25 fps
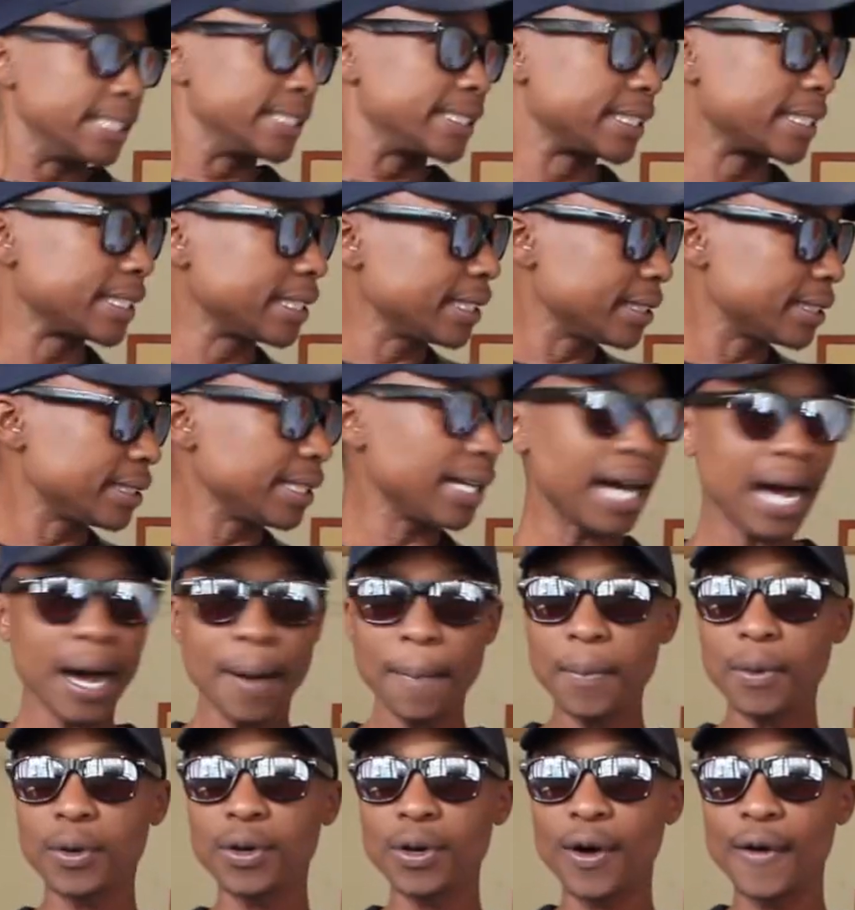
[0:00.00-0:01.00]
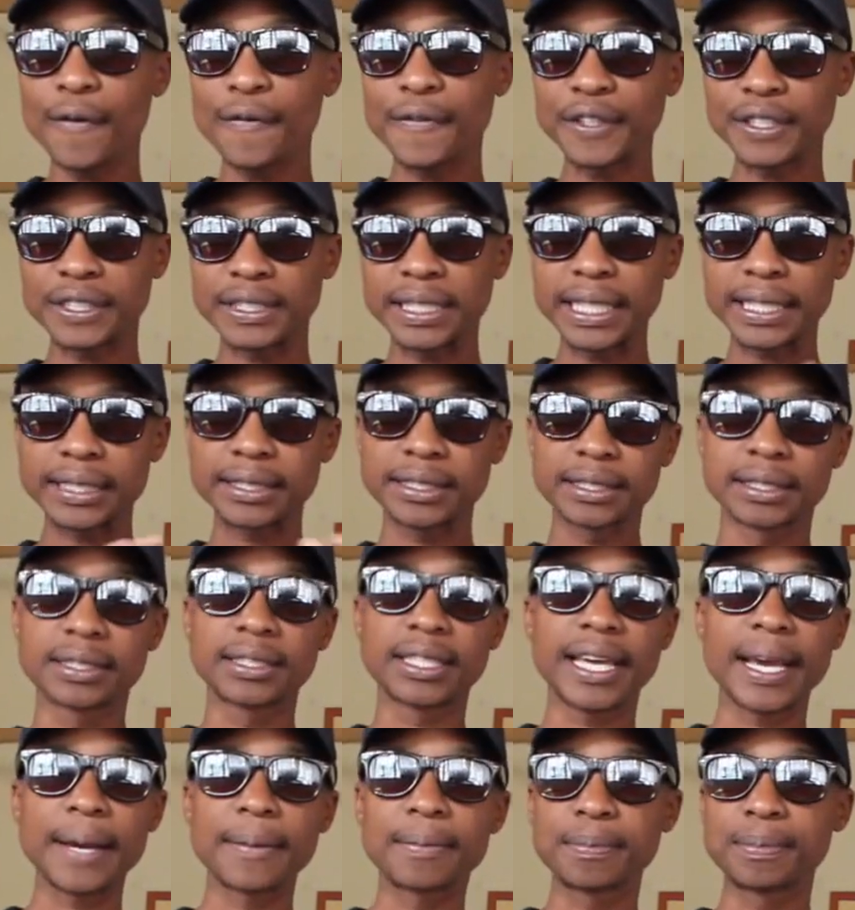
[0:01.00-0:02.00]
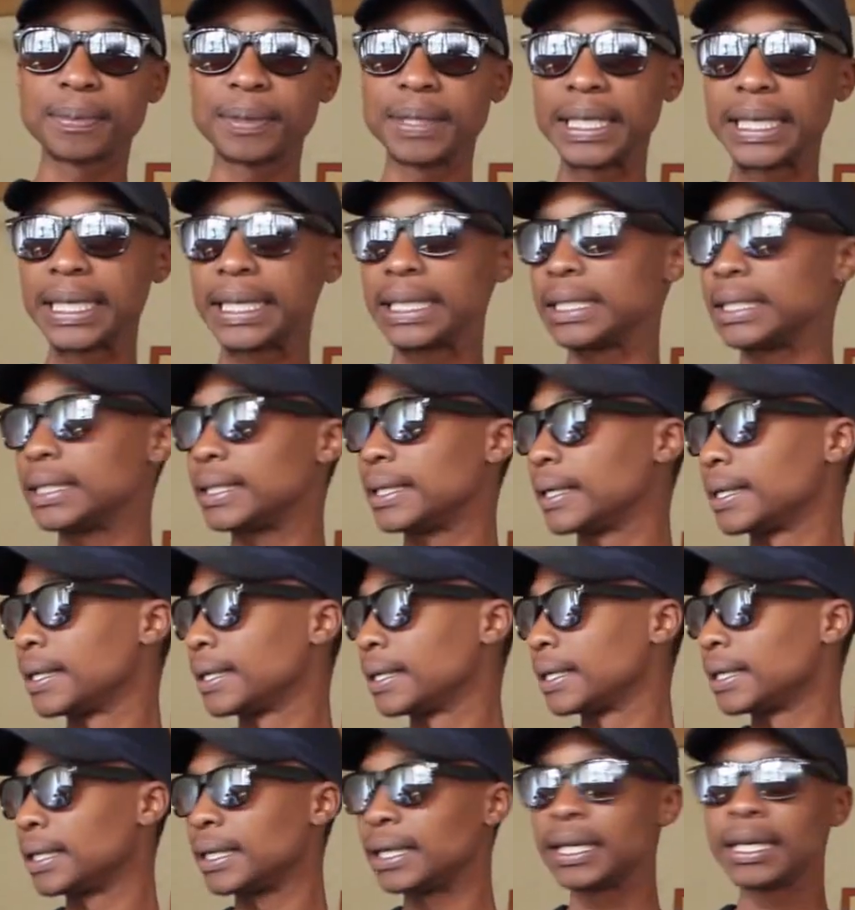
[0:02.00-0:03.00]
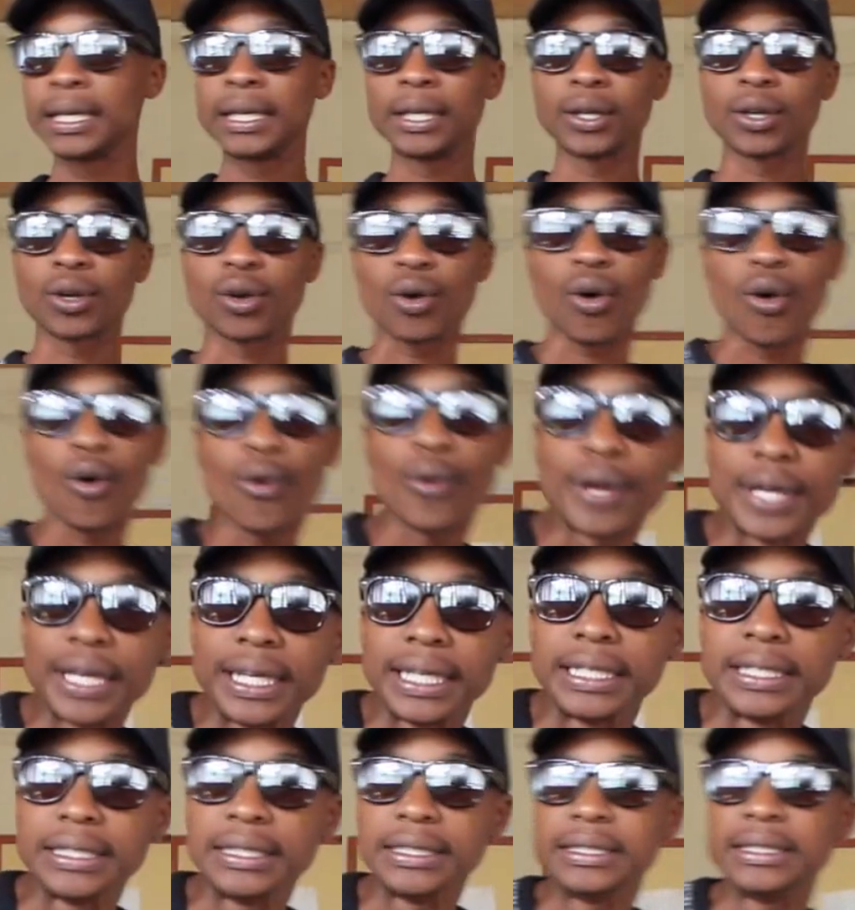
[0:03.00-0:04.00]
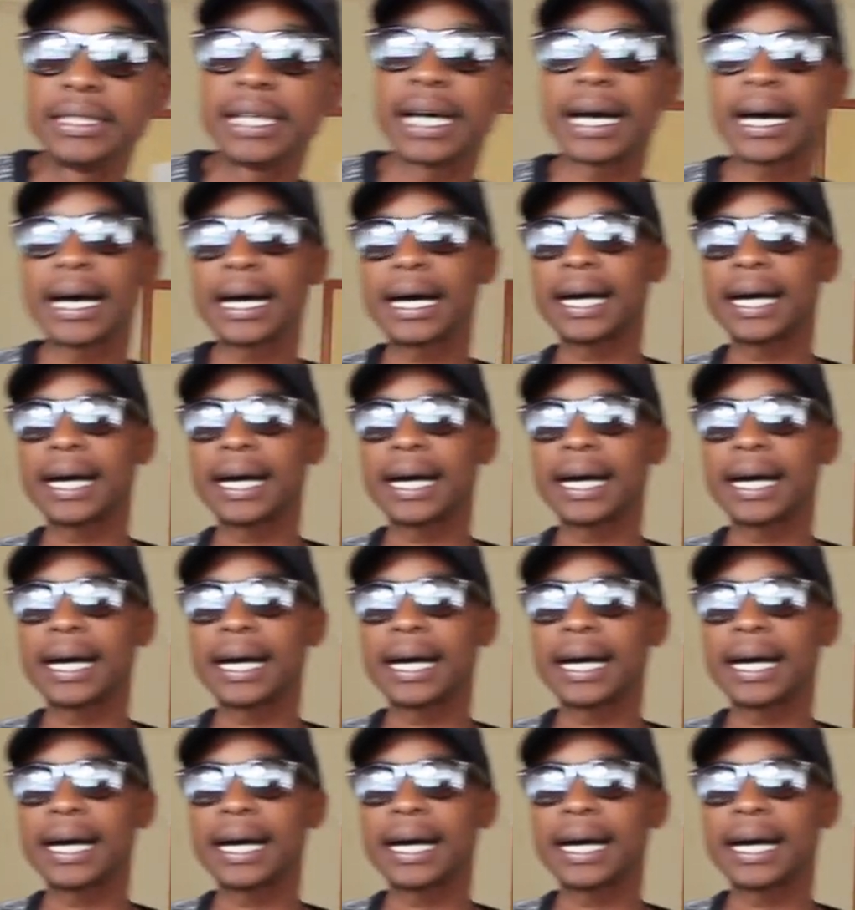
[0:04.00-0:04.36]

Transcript: this is the humble office that has just kept me going,